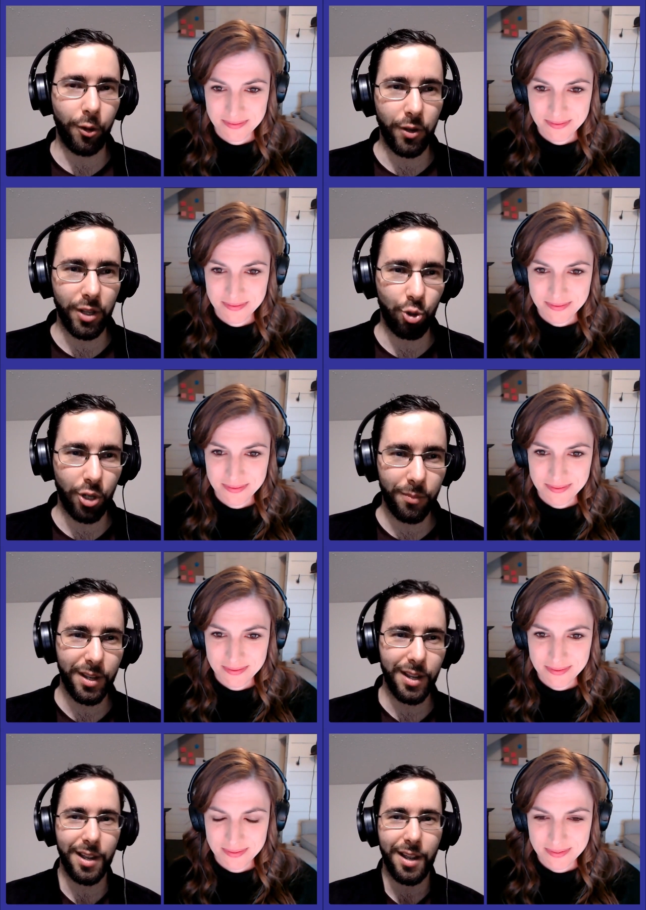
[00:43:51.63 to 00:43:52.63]
Speaker 1: without going to the
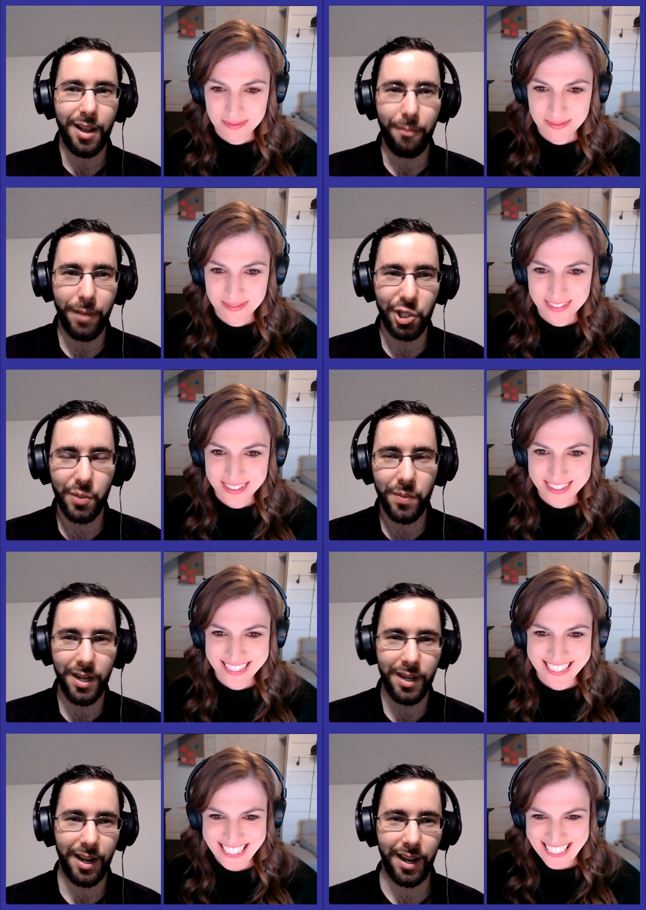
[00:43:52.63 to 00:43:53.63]
gym, message
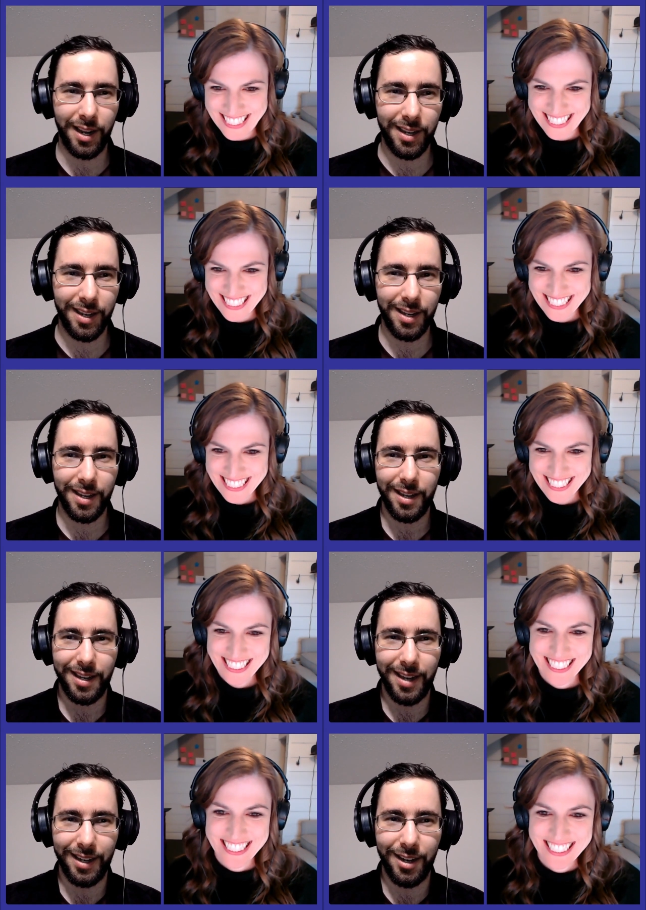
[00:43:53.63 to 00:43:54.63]
me and I
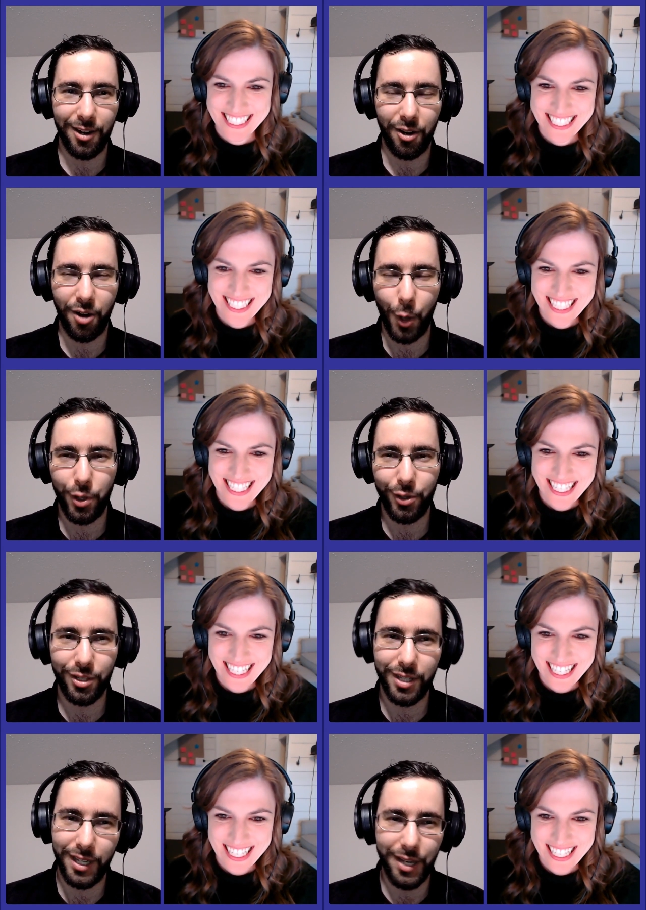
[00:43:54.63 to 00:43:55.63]
can get on a call with
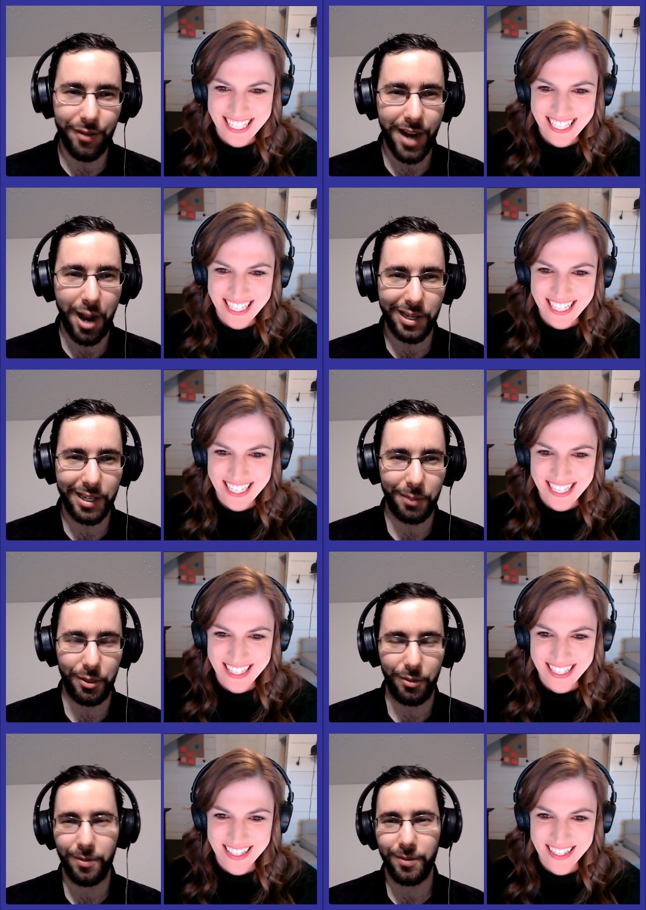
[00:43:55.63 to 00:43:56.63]
you to see if and how I can
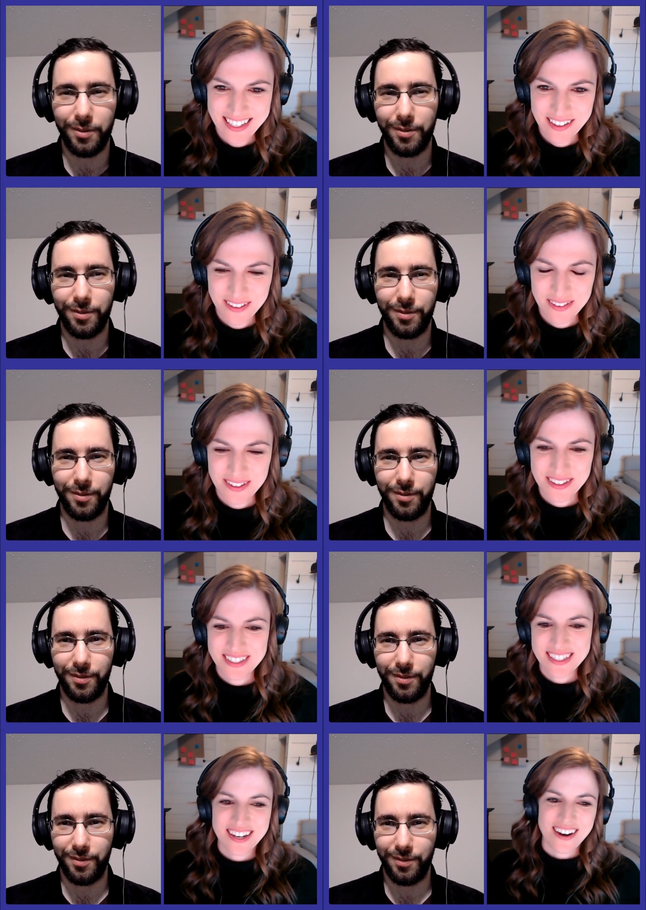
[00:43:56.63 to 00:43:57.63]
help you.
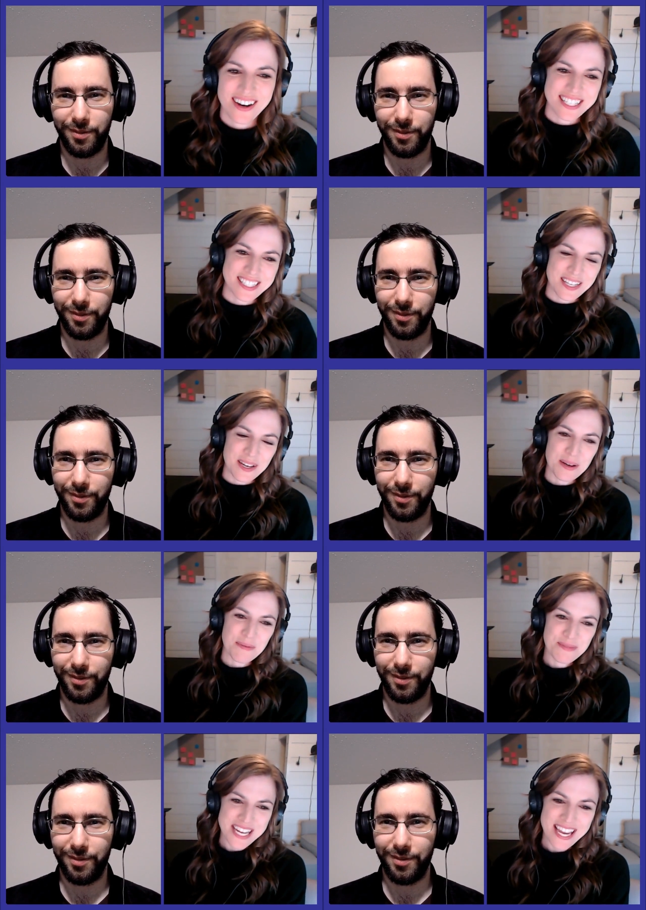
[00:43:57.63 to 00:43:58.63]

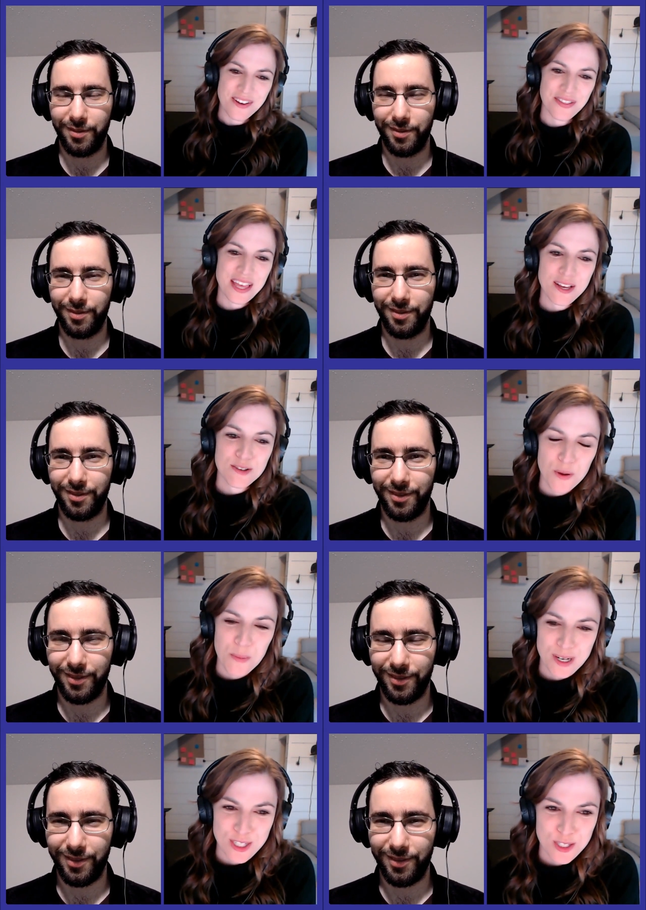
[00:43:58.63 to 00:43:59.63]
Speaker 2: Awesome, Daniel. Thank you so
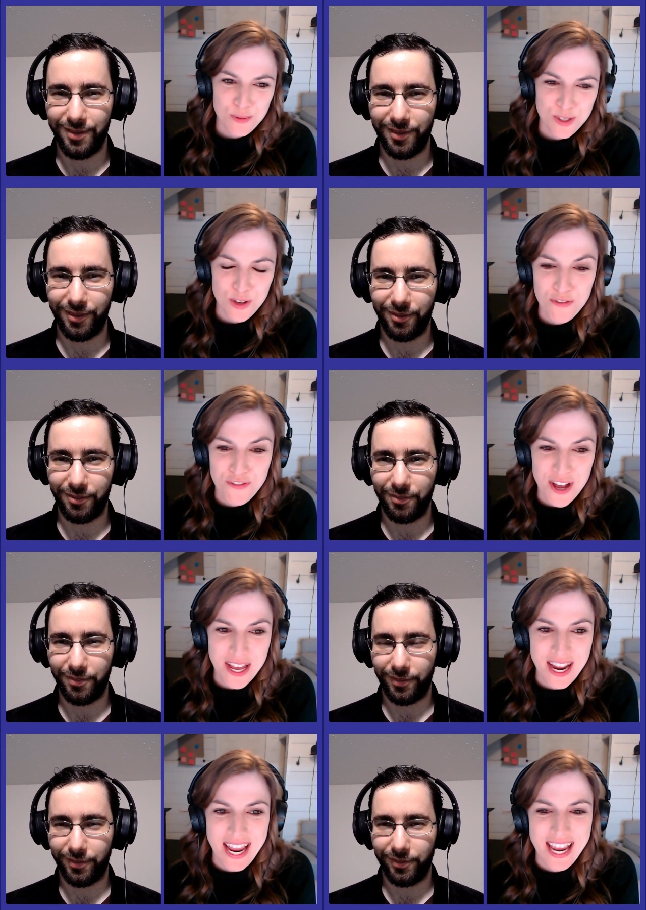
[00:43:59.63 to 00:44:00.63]
much. This was so
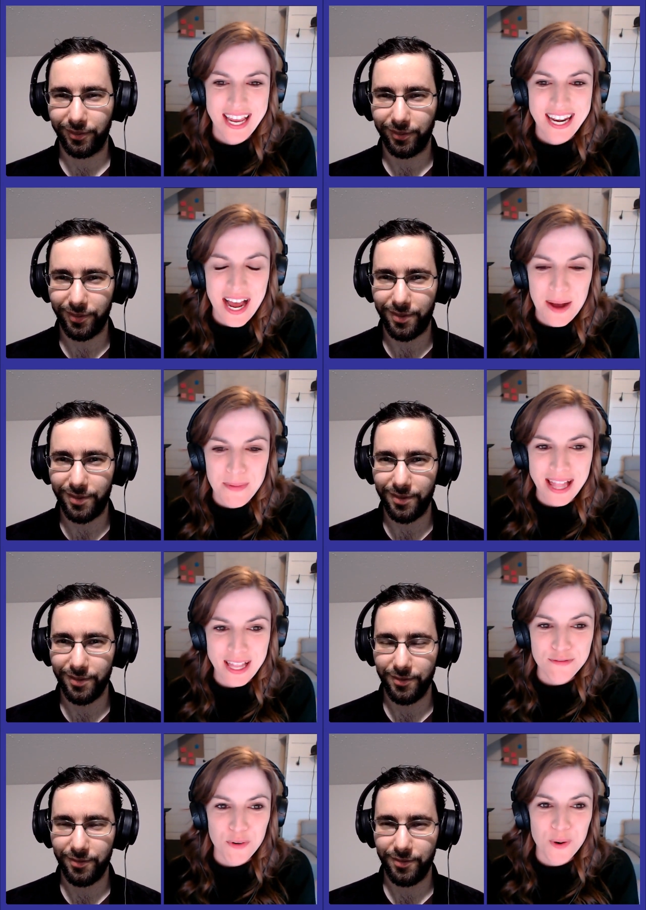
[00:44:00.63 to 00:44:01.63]
fun, and um, I
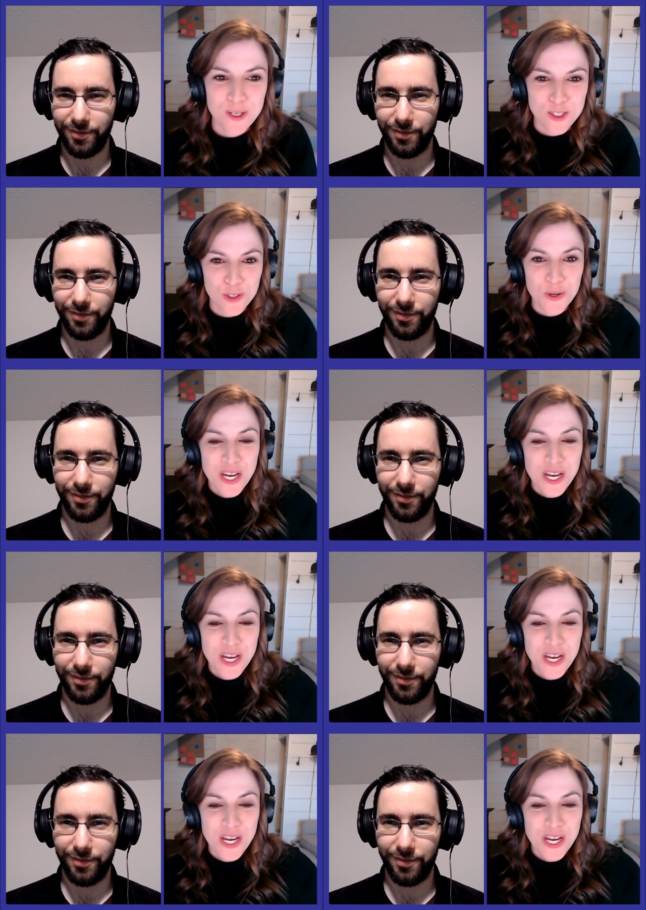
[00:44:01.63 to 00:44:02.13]
look forward to